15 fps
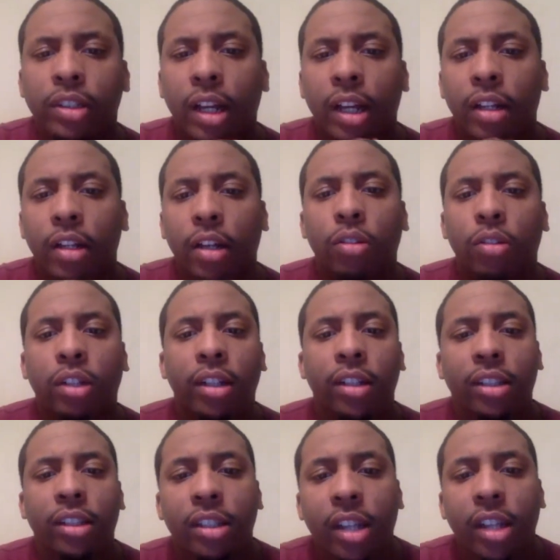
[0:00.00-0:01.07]
that? Oh,
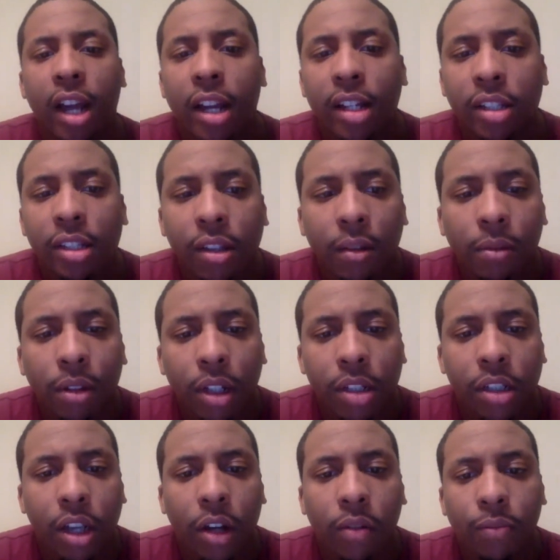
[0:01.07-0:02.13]
Tennessee Giants. Let's
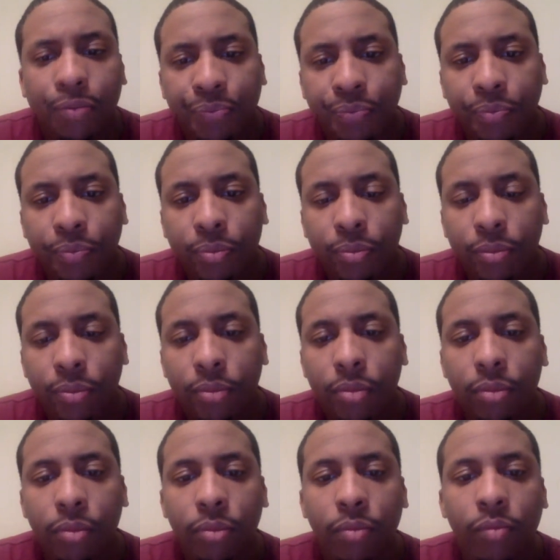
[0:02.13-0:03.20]
go. Yeah,
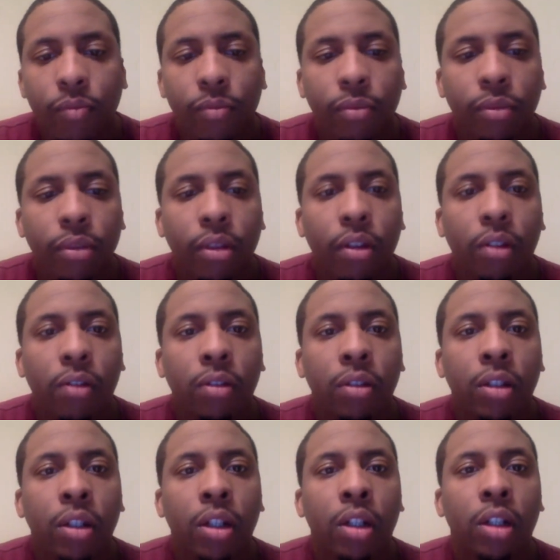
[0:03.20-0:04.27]
let's go.
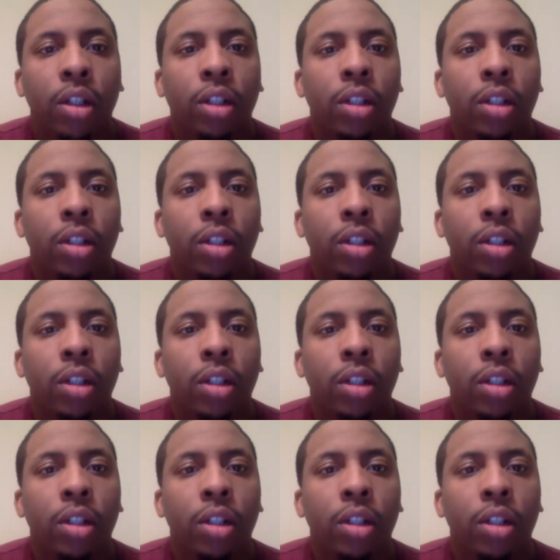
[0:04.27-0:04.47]
Packers